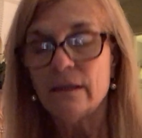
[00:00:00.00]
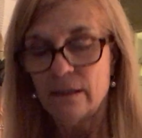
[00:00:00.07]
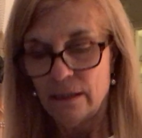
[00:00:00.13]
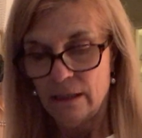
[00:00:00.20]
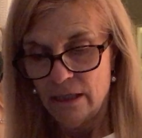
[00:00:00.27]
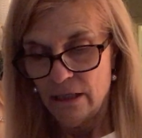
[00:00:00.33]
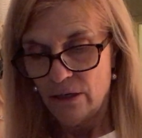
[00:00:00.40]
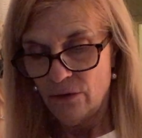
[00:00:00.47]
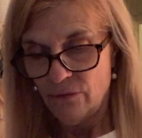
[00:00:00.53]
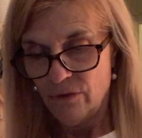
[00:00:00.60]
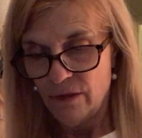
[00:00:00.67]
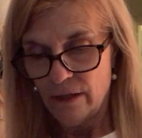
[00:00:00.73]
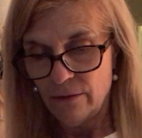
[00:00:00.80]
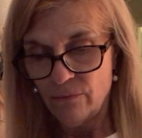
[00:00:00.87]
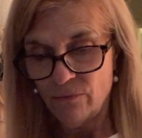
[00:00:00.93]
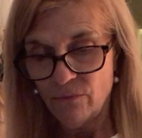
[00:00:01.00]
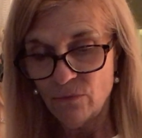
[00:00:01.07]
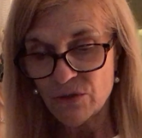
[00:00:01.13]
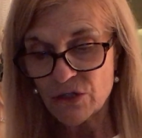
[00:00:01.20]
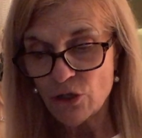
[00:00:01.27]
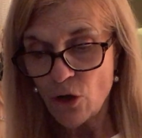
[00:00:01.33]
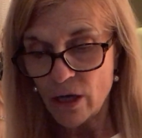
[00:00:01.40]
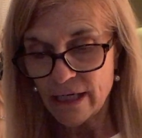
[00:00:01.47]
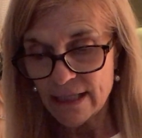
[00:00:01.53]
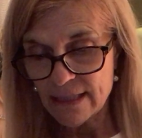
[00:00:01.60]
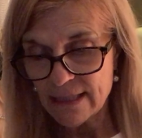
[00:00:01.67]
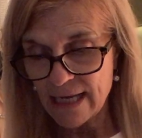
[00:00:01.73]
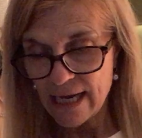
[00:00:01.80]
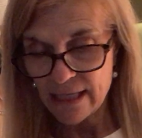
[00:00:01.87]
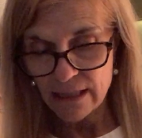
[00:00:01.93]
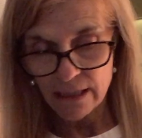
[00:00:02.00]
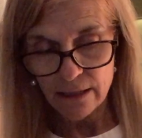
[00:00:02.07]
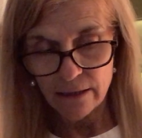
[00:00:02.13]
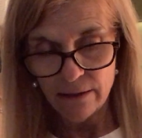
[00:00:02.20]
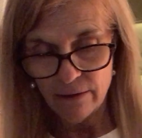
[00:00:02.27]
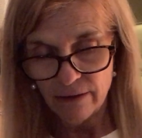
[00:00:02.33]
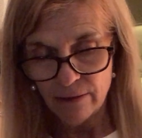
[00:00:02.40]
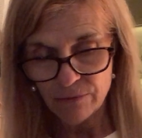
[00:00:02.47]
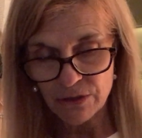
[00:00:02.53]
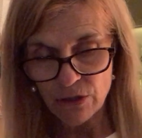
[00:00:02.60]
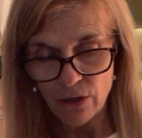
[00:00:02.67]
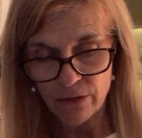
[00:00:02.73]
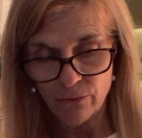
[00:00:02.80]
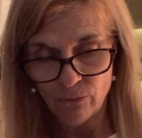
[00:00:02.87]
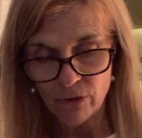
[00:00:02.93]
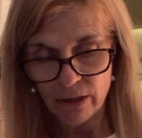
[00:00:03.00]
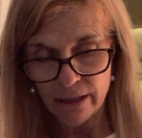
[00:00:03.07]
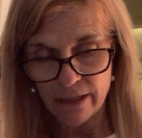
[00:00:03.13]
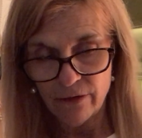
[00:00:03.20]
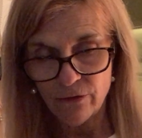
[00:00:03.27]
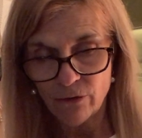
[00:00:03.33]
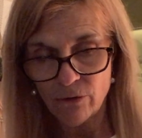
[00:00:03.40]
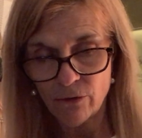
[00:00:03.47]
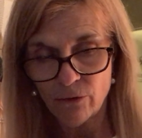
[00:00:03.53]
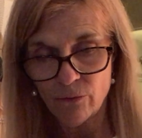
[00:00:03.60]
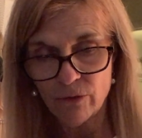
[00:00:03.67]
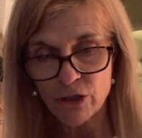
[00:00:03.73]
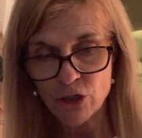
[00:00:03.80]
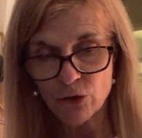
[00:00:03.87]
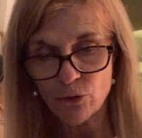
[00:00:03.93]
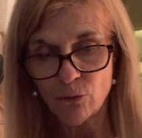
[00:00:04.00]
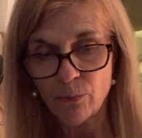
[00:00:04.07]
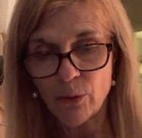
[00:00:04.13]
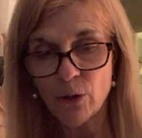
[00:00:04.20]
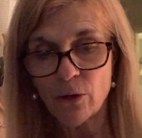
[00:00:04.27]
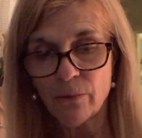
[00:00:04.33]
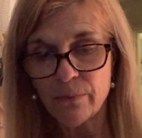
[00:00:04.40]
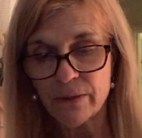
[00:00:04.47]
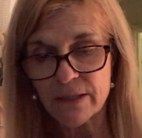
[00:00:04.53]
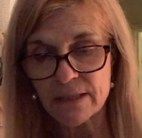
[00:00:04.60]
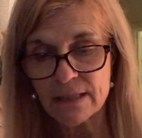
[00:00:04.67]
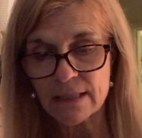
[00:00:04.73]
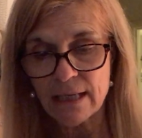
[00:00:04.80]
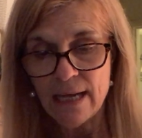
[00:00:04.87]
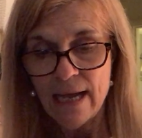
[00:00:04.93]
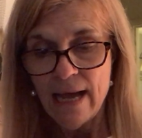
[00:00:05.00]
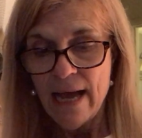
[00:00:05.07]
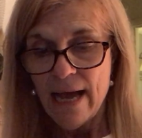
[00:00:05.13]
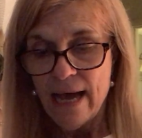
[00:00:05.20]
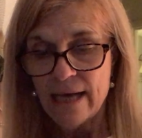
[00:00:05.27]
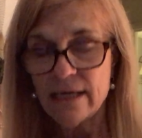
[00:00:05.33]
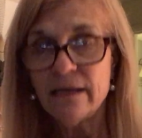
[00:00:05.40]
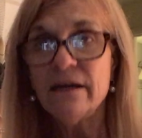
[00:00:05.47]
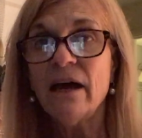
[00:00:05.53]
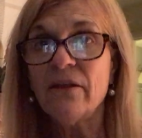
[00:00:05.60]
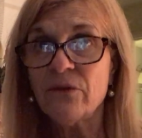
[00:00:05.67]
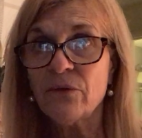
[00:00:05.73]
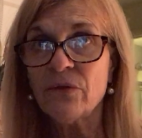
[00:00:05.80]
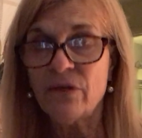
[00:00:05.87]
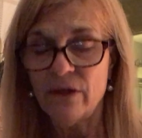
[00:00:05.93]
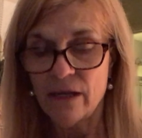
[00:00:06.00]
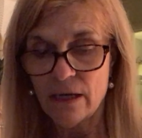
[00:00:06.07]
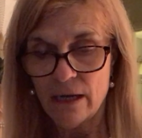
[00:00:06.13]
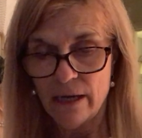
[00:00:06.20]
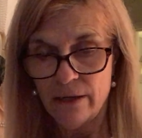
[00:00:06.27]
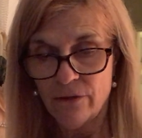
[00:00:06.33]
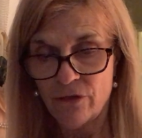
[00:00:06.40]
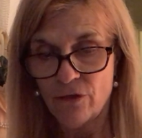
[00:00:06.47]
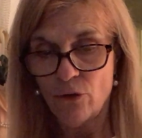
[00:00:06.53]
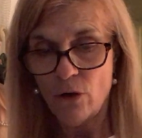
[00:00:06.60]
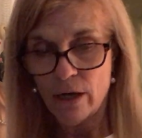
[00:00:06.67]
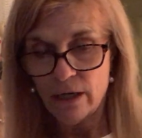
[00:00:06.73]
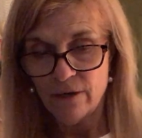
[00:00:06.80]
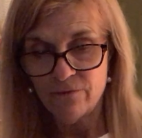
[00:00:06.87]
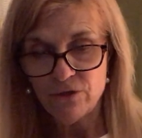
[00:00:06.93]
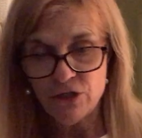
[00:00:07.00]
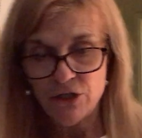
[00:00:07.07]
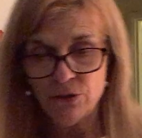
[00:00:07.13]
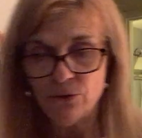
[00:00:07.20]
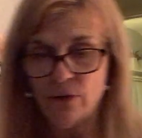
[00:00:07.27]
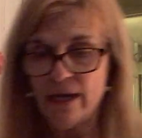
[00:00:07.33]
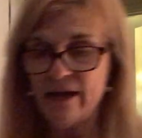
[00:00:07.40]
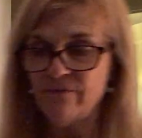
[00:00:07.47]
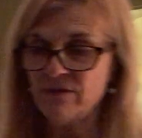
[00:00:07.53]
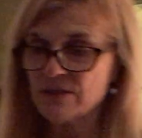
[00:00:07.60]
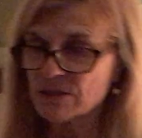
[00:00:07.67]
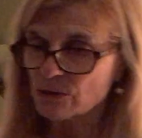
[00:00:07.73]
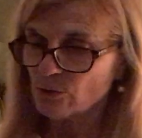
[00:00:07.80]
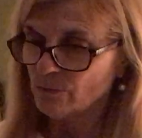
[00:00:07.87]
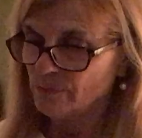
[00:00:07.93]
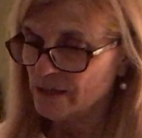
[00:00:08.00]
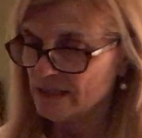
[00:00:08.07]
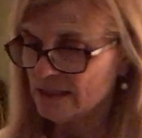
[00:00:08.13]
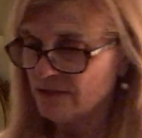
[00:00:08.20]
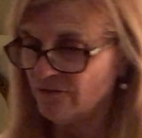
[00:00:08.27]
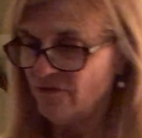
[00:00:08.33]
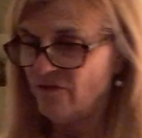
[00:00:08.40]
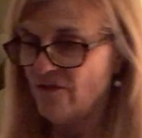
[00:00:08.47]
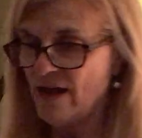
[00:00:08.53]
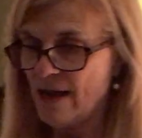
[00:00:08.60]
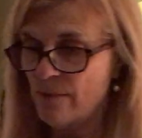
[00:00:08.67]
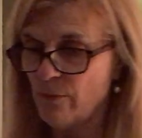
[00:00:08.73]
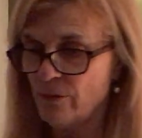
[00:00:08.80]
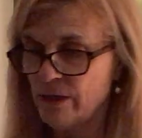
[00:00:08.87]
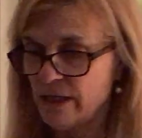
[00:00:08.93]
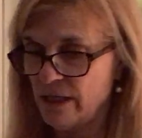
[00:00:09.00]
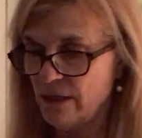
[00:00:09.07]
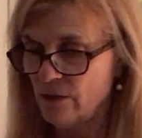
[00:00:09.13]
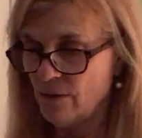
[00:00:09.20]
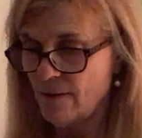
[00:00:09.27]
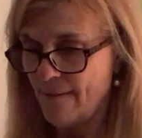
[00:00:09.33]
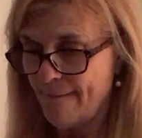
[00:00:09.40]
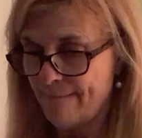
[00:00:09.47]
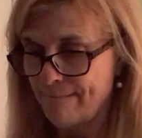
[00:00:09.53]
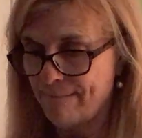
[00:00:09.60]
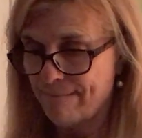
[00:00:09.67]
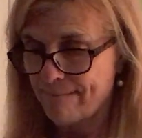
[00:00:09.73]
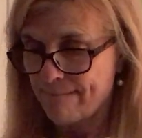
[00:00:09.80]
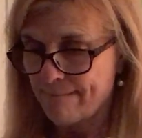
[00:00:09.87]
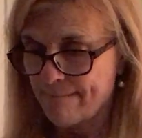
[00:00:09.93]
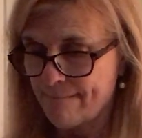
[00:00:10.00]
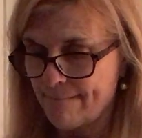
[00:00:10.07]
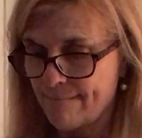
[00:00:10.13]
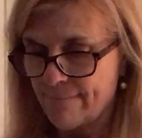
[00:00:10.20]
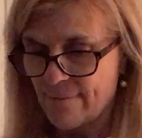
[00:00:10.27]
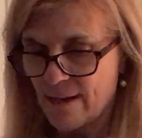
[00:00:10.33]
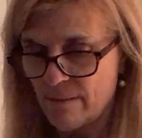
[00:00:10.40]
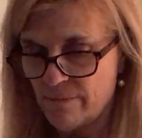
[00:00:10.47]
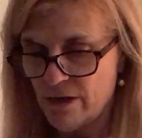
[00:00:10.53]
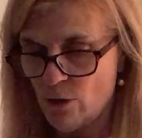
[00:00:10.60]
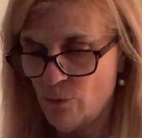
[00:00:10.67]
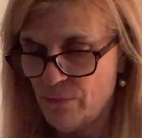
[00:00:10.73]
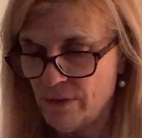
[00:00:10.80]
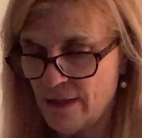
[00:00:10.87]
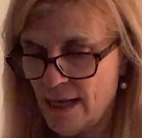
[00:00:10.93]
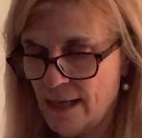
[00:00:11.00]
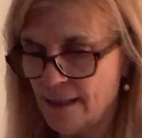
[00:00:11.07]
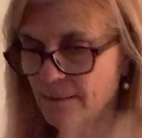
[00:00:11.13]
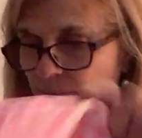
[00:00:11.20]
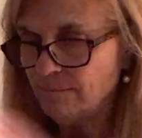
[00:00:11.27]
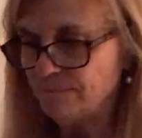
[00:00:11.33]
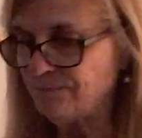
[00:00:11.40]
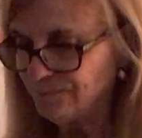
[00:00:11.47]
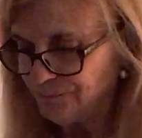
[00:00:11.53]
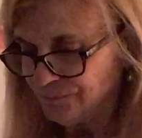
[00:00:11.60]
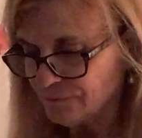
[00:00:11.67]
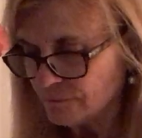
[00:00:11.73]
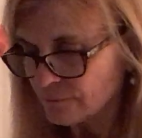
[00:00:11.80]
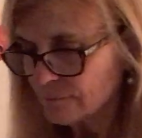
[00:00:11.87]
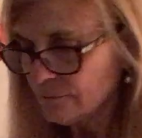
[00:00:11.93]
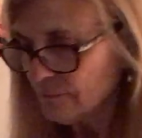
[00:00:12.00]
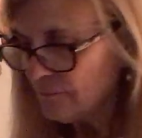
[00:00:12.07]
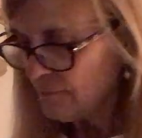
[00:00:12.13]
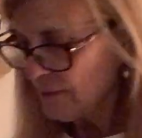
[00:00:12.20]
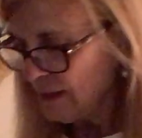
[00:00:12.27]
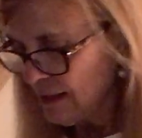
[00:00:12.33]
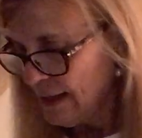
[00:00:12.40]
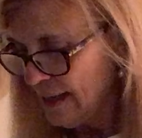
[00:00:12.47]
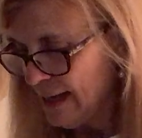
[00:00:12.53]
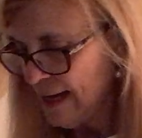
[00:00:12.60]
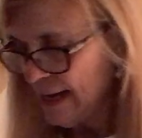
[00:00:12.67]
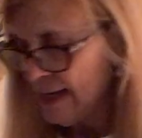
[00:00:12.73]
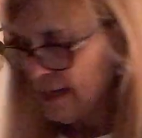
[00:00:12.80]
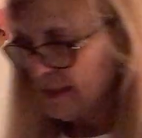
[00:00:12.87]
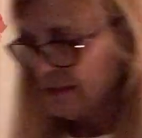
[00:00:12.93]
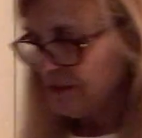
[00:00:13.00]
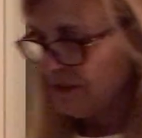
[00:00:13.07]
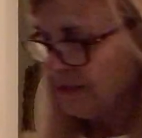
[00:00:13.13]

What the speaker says: that was not intended, that was not really their original purpose. And another thing I thought of too, I have this little piece of fabric here. Let me open that up. And,